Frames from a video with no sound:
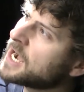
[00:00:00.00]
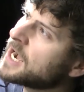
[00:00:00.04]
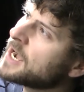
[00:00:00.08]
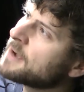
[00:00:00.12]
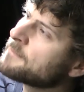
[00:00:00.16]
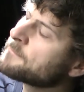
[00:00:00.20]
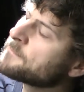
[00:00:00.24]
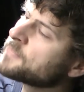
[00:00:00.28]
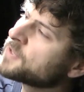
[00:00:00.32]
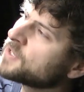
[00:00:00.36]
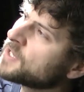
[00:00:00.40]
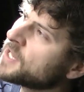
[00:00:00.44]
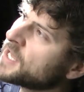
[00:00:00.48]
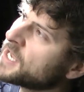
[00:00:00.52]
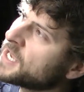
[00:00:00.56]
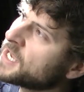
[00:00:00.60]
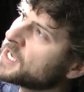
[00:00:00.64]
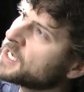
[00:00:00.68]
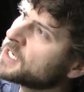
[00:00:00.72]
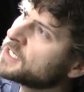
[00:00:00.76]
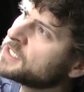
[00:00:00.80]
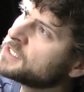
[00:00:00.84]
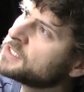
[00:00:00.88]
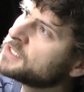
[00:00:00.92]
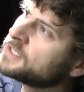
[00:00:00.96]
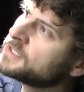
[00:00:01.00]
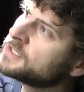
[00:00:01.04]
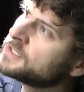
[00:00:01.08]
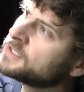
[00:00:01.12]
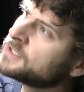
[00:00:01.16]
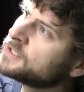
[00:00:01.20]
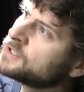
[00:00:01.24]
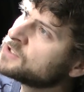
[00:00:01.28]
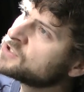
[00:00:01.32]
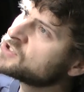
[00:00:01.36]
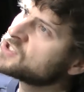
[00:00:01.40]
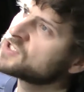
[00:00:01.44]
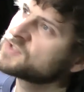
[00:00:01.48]
I'm playing
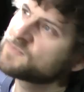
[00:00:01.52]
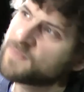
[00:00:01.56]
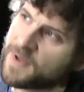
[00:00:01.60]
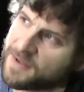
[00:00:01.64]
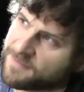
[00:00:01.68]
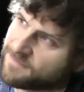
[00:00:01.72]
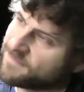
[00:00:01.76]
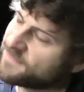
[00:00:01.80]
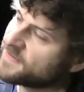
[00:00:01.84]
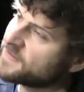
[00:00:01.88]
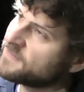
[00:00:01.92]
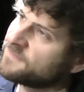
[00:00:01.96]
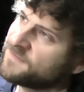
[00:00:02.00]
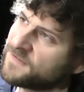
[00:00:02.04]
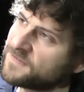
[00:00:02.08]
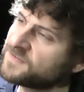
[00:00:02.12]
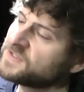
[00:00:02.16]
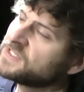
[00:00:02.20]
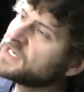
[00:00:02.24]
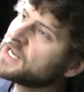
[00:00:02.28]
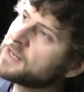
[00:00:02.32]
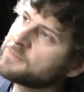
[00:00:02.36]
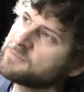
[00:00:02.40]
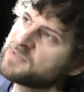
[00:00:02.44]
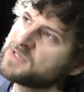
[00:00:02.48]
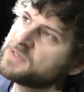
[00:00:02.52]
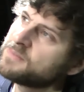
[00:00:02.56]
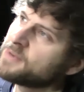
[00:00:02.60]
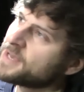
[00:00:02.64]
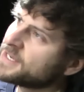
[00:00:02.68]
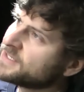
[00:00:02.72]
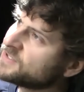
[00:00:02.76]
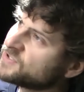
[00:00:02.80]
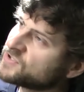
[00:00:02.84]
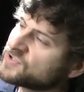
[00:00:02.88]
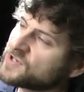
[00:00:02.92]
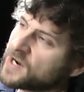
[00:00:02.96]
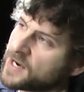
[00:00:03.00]
just my fifty-nine P
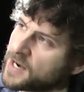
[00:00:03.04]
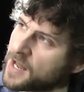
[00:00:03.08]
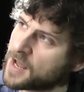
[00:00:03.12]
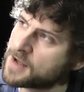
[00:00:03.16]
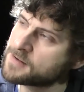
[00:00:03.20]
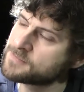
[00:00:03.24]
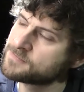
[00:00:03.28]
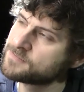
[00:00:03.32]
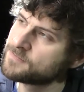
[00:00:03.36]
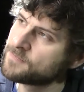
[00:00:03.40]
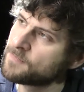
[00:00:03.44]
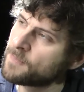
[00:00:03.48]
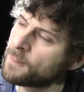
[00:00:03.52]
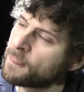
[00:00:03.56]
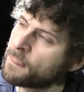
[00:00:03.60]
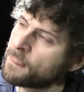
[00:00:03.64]
bass straight up,